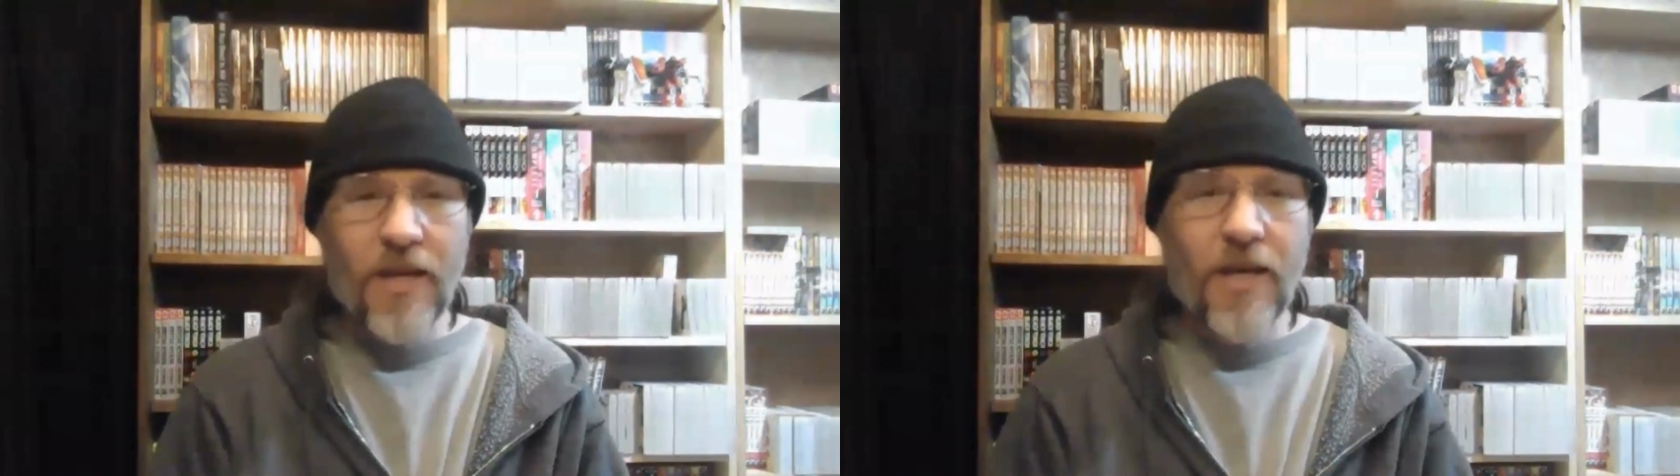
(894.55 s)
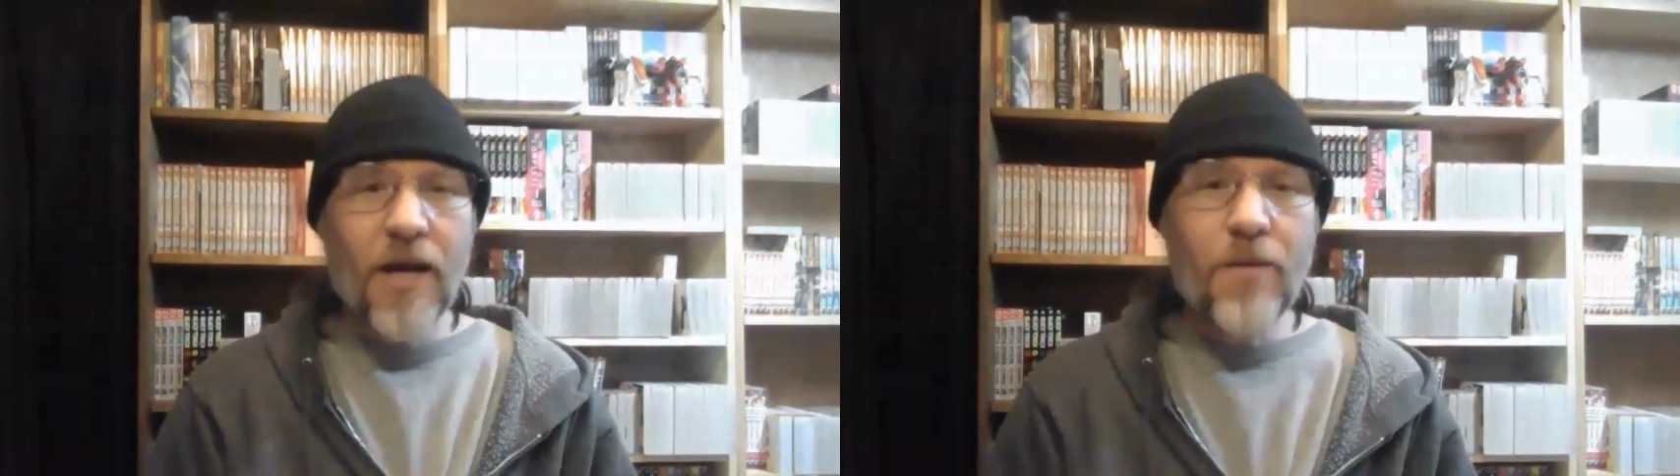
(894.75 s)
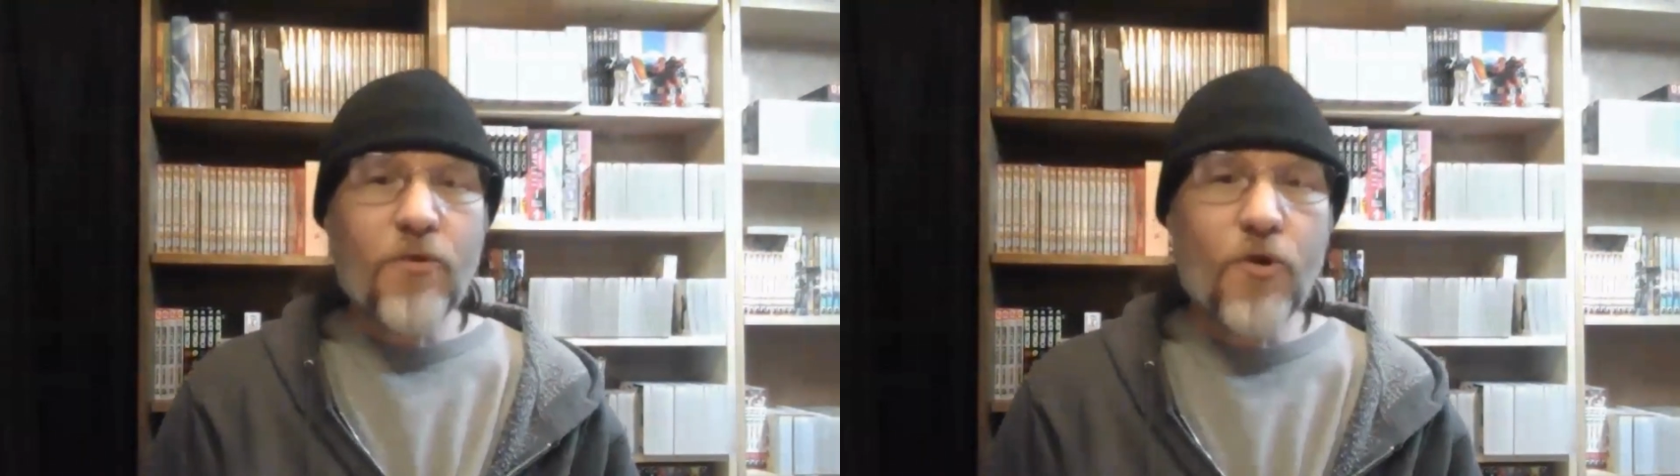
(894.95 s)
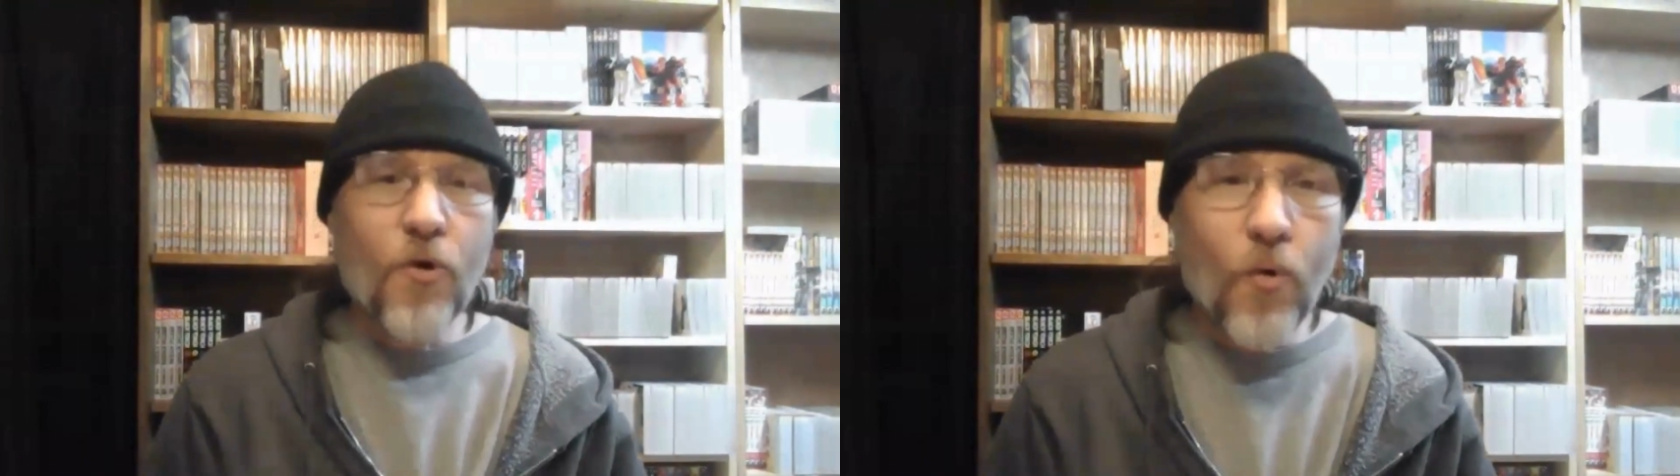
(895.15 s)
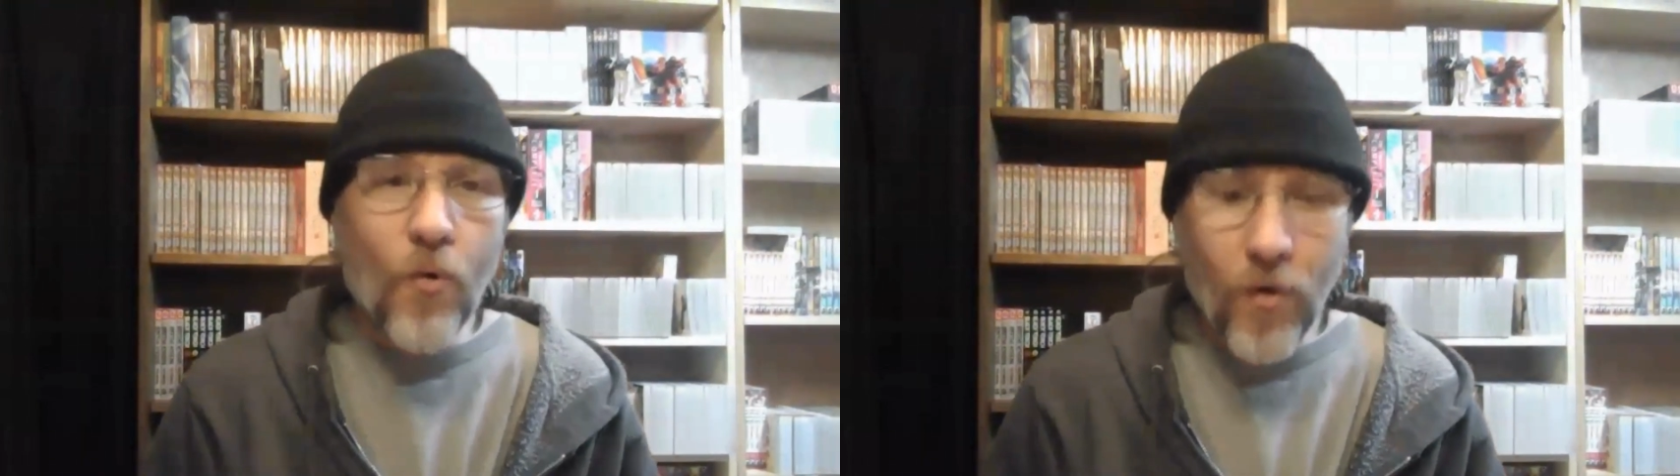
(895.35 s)
and I
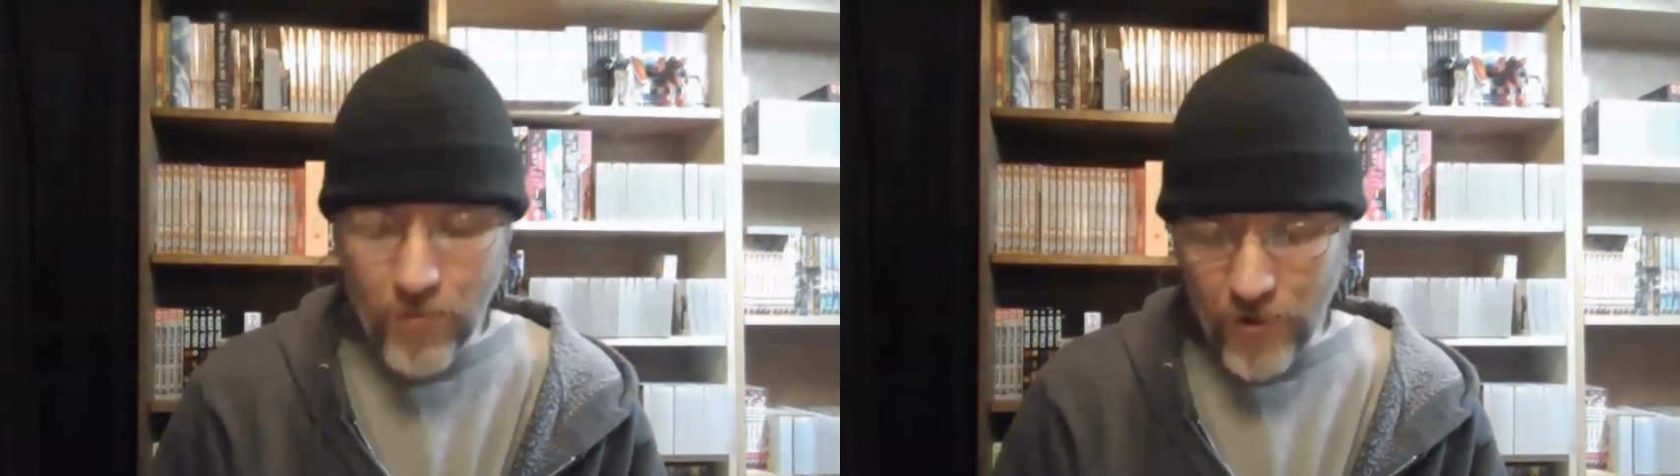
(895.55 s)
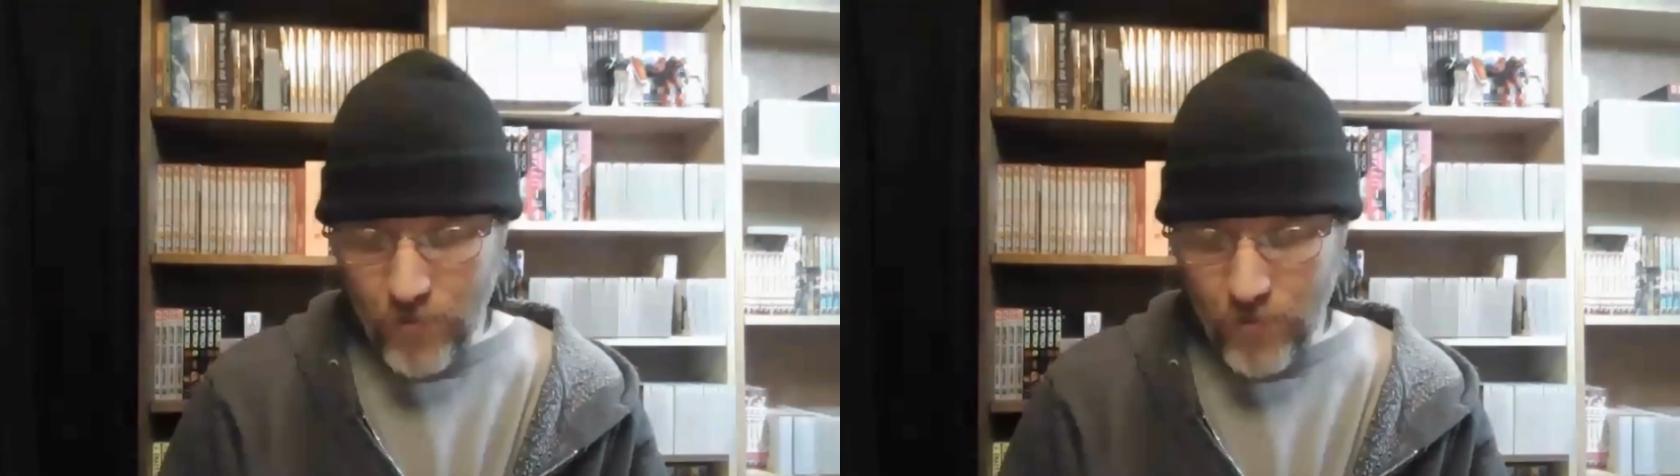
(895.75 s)
know I'm going to